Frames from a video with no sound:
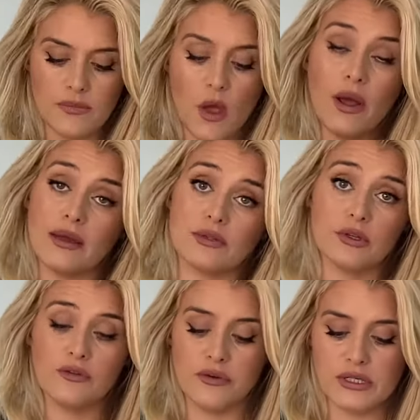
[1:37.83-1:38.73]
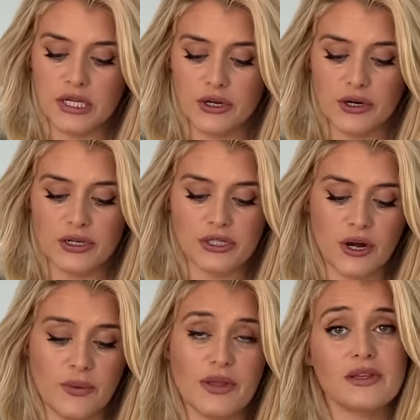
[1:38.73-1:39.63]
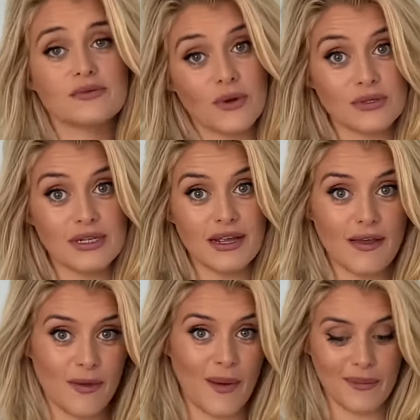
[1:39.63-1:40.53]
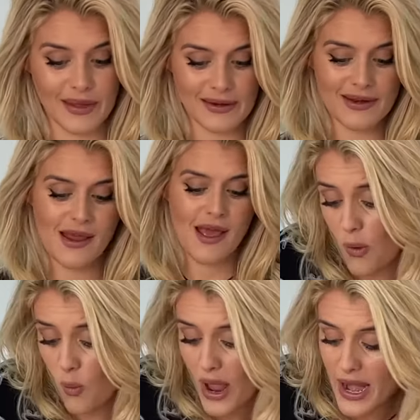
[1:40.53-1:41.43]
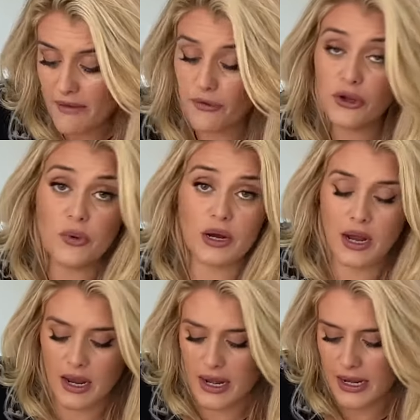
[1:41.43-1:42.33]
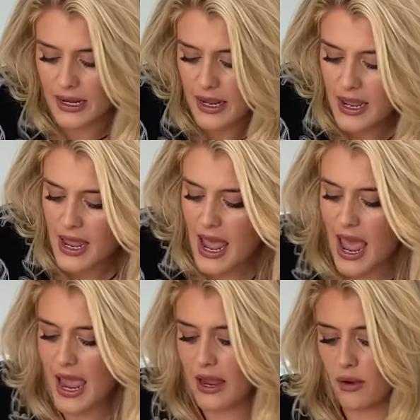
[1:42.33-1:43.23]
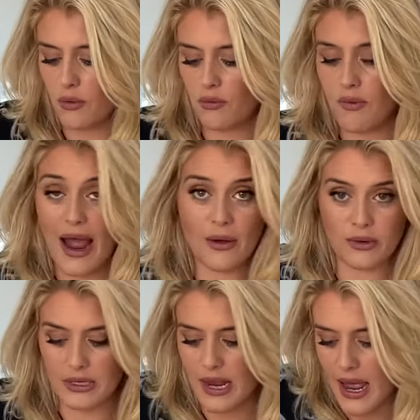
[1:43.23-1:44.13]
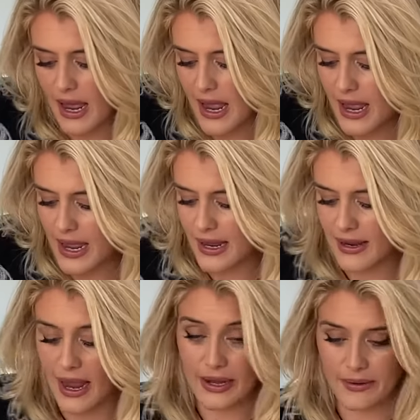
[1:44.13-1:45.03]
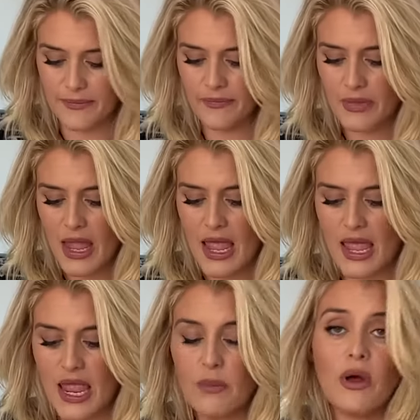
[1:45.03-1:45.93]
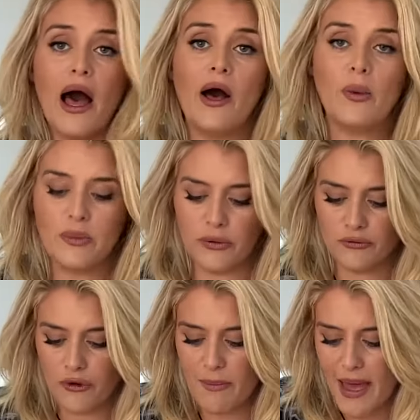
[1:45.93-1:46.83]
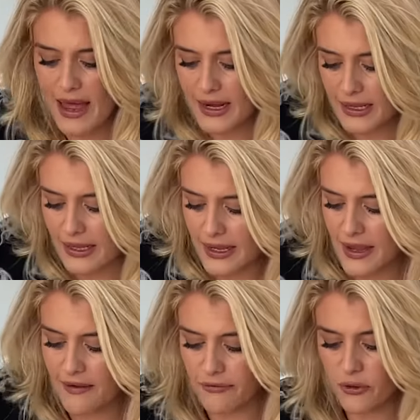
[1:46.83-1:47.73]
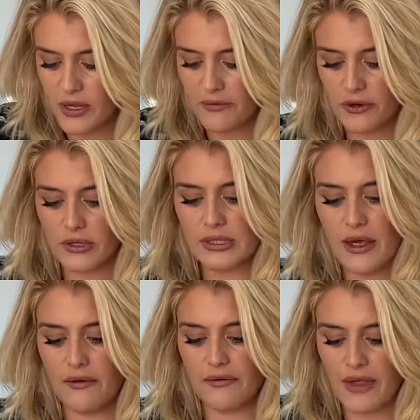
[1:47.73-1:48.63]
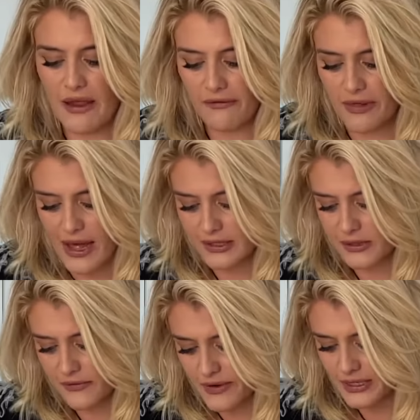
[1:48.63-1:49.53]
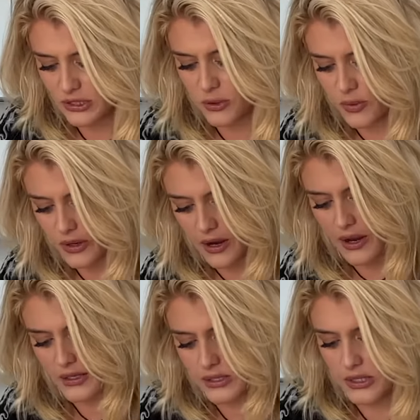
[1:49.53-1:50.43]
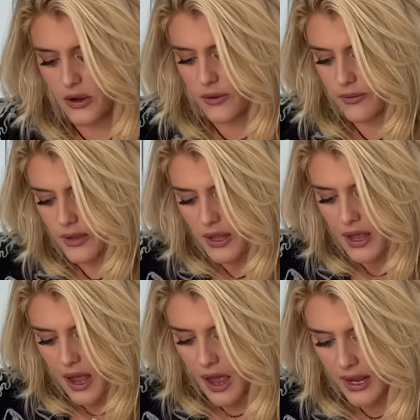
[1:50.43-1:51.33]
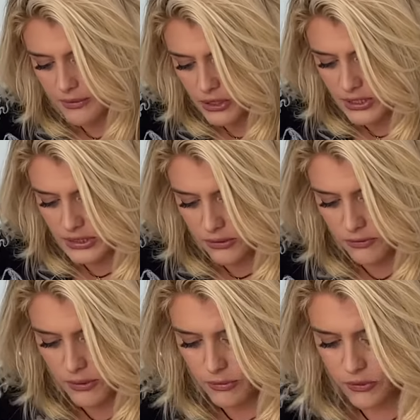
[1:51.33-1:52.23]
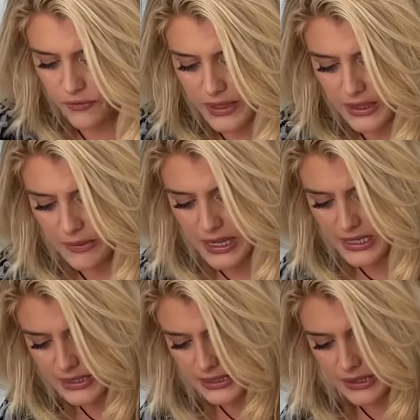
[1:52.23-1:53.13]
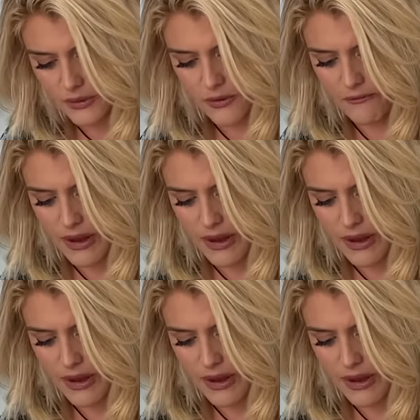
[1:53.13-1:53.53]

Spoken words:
Okay, so the first thing you're gonna start with is roasting the pumpkin. Whenever you are cutting a round item, it will help you dramatically if you give yourself a flat surface to work on. So I am just removing the base of my